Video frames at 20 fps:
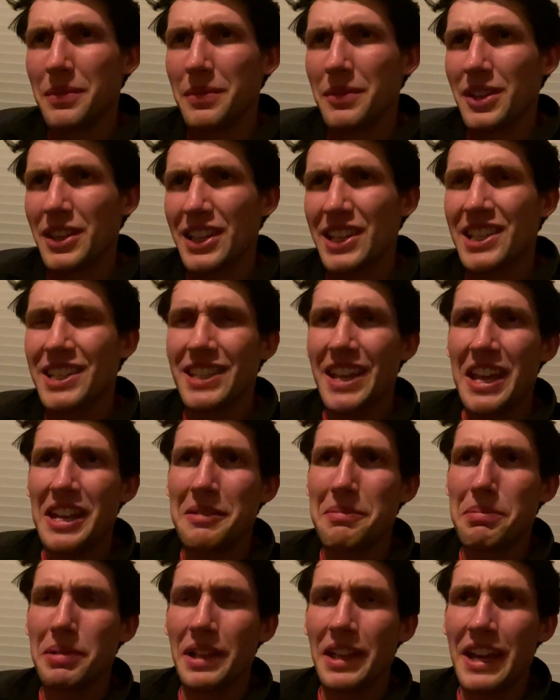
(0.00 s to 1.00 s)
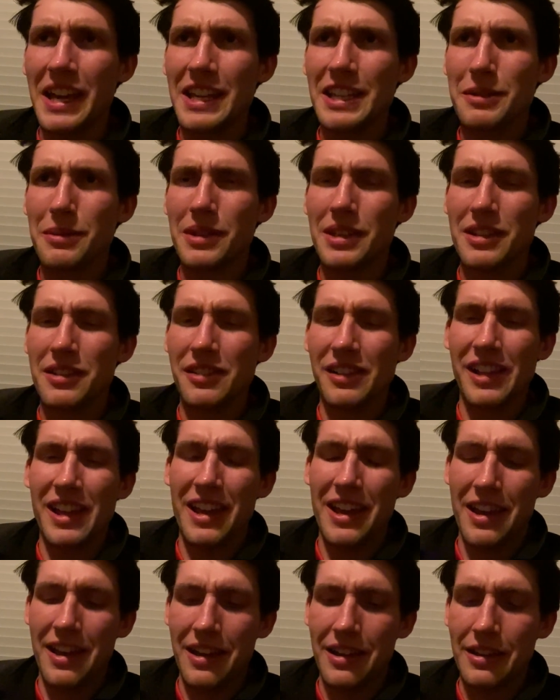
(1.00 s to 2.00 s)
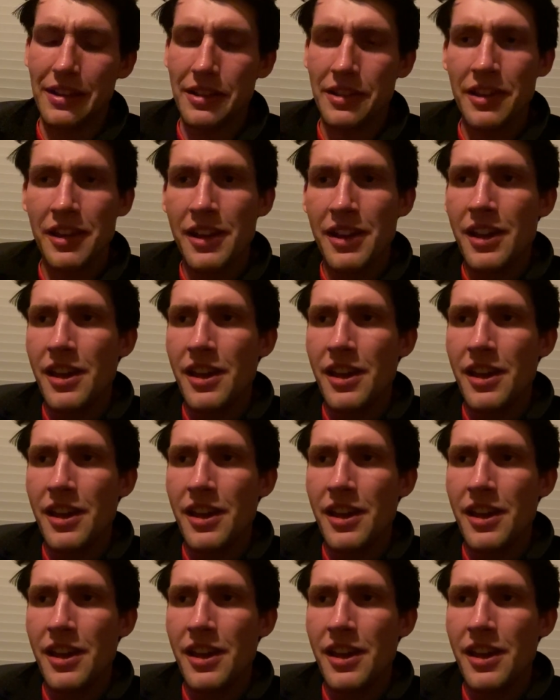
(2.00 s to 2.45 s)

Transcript: extend plays with his legs.